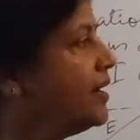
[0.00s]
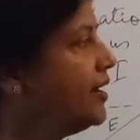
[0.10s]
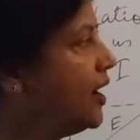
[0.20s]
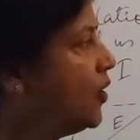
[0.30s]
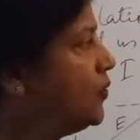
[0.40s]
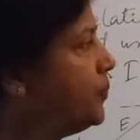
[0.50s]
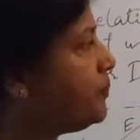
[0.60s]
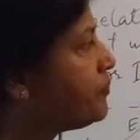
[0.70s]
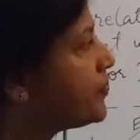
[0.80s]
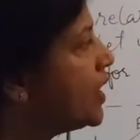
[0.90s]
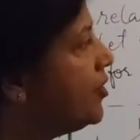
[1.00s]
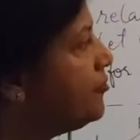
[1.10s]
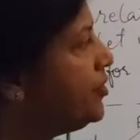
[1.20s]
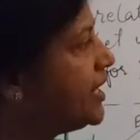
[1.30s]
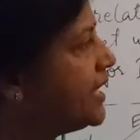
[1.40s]
Now,
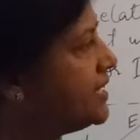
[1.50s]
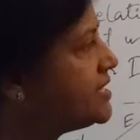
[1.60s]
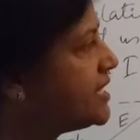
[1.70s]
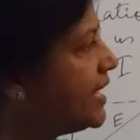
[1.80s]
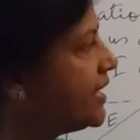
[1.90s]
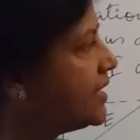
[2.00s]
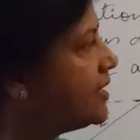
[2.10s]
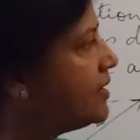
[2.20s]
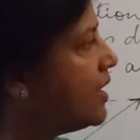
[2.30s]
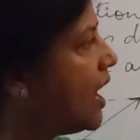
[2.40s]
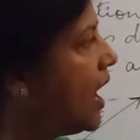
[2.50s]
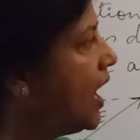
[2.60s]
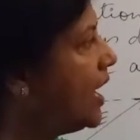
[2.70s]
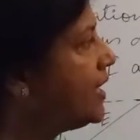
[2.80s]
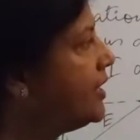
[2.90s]
we can take
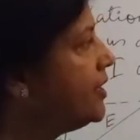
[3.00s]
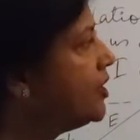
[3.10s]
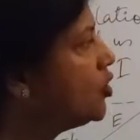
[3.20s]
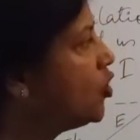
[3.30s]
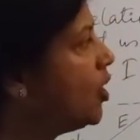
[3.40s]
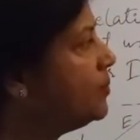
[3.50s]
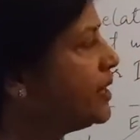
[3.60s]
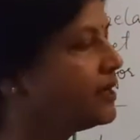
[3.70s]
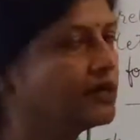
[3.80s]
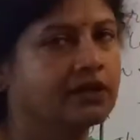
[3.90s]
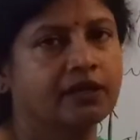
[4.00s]
I common.